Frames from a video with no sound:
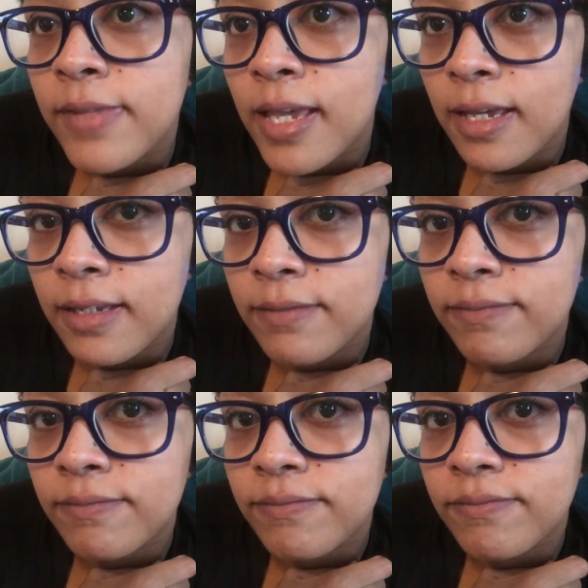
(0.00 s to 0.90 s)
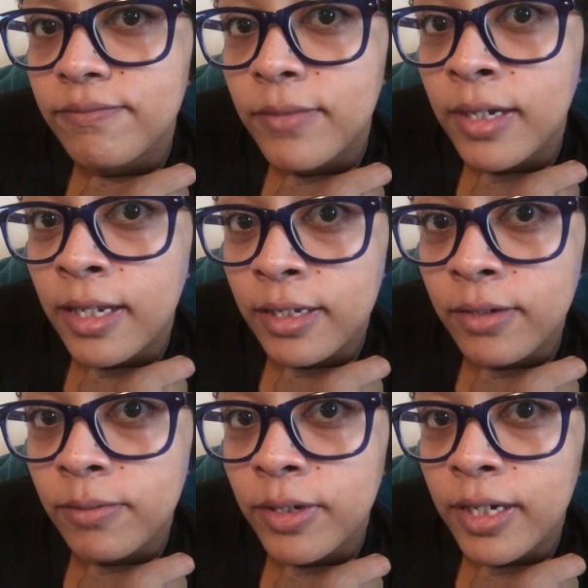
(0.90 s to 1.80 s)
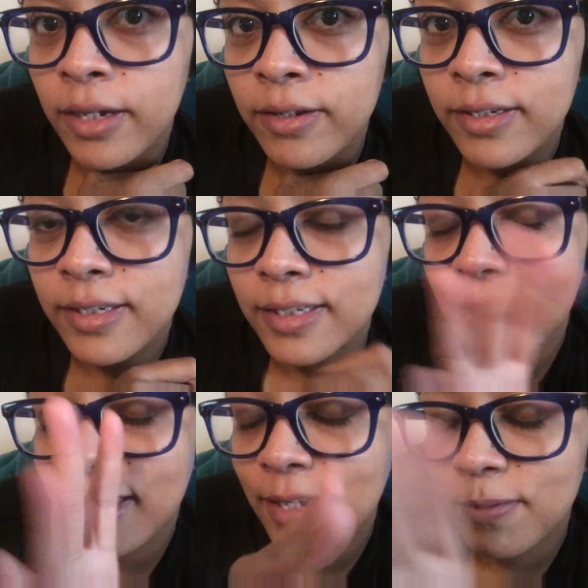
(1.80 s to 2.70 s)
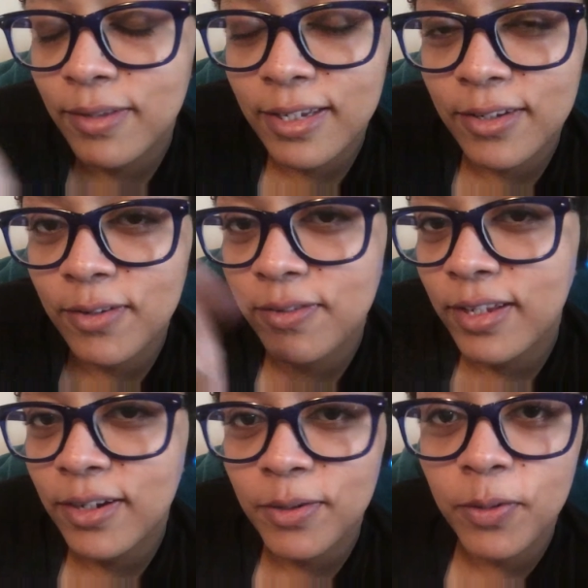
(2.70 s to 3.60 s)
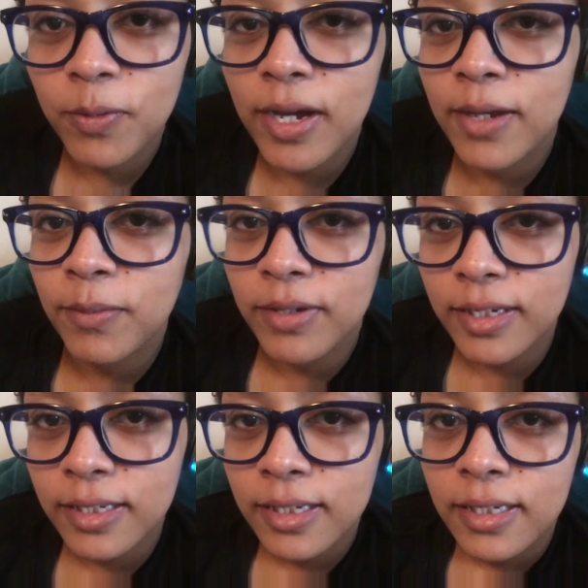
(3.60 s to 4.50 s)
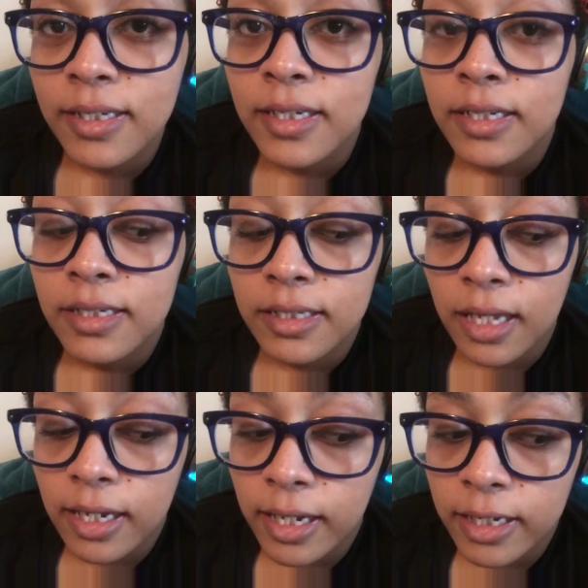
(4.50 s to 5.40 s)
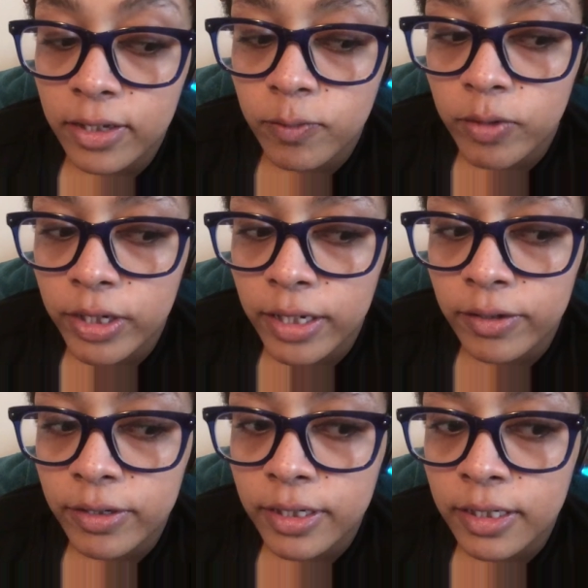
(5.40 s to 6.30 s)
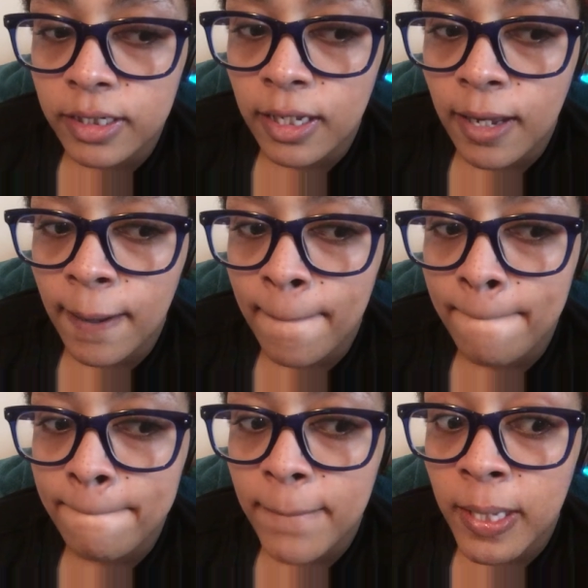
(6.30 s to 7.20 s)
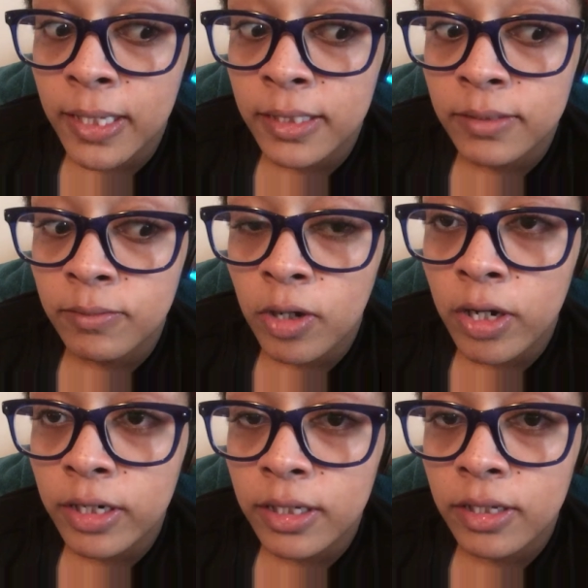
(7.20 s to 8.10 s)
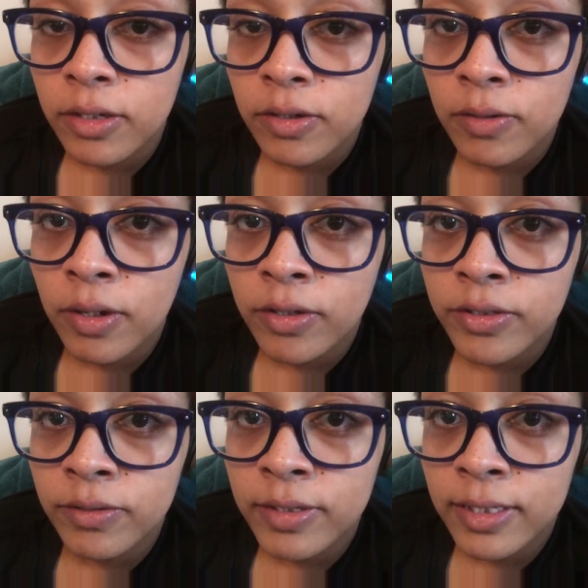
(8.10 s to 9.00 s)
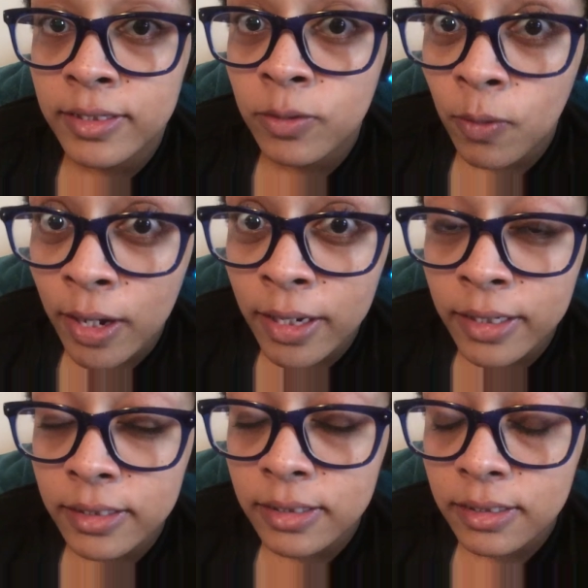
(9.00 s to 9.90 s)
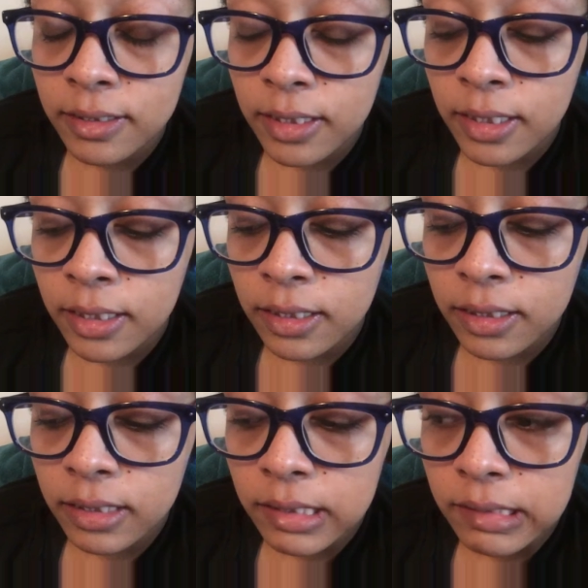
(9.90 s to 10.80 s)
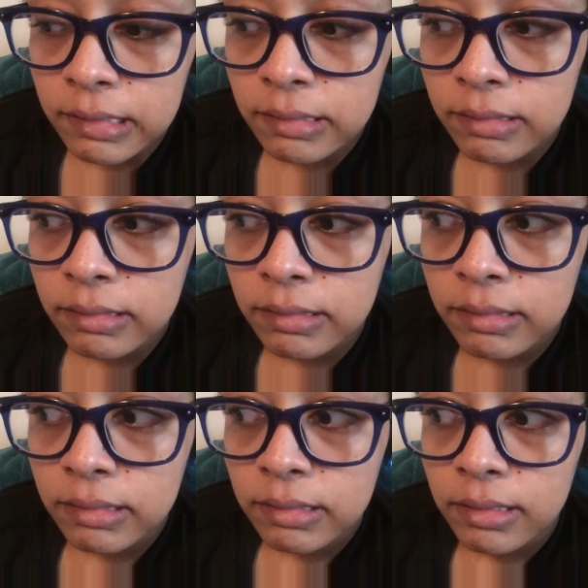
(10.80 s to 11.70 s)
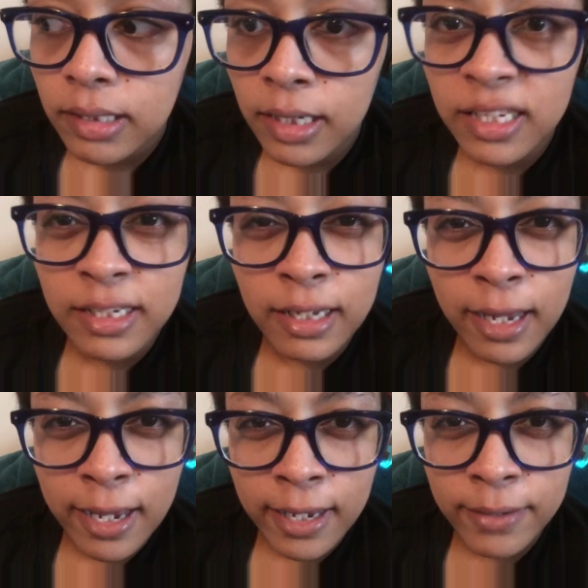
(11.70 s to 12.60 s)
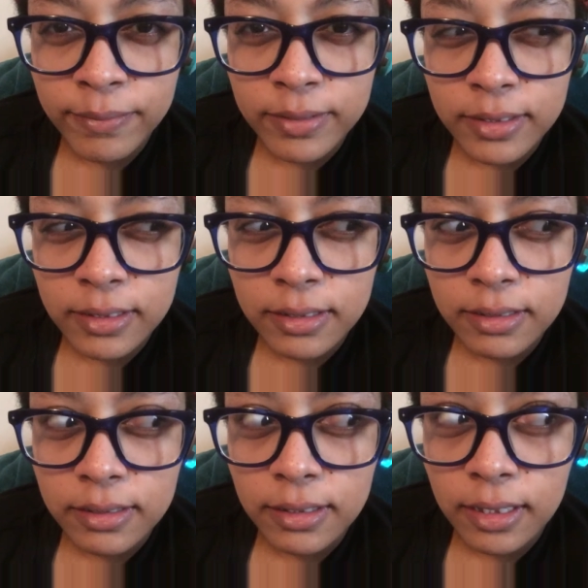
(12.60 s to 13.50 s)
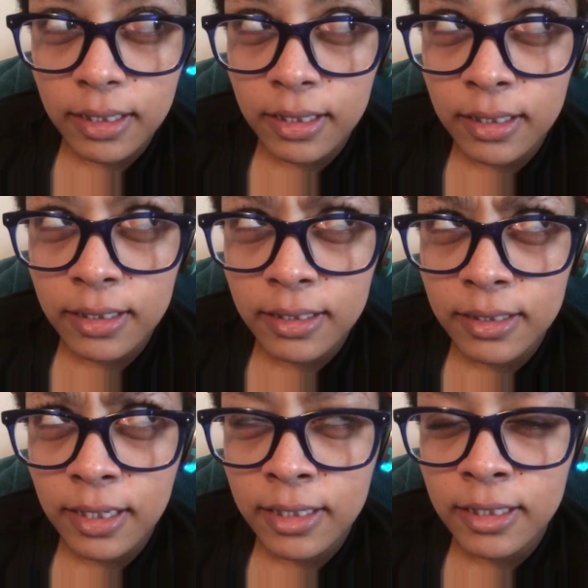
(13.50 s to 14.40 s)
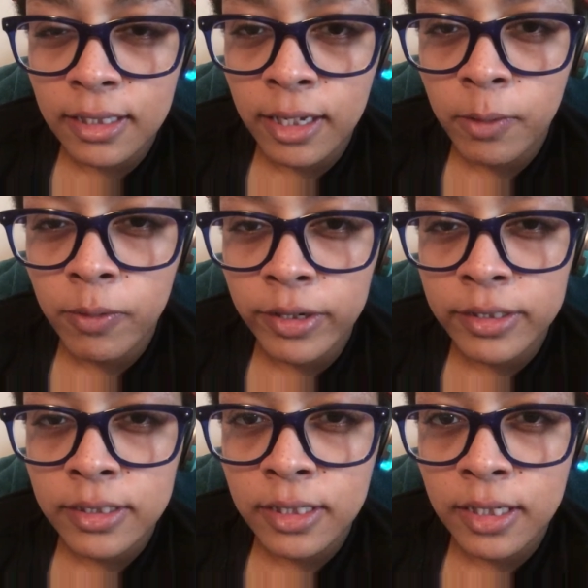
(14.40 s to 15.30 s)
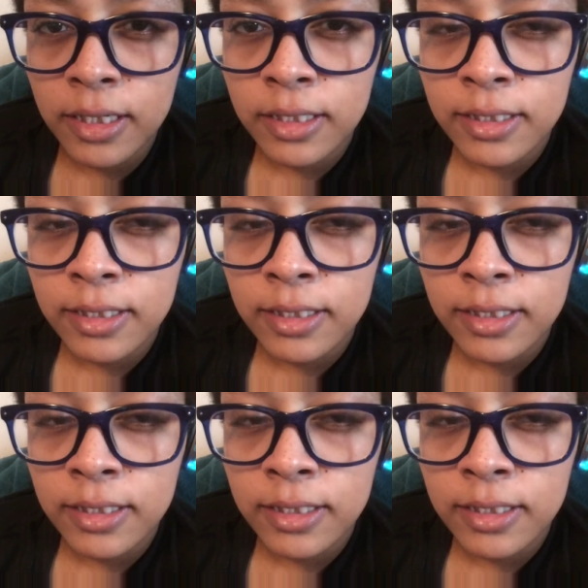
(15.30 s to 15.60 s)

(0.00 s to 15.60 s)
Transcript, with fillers: yeah. I got a good workout in. I keep looking over there, I don't know why, but yeah, I got a good workout in. Um, I did some cardio, I also did squats, and I did abs, and I did leg work today,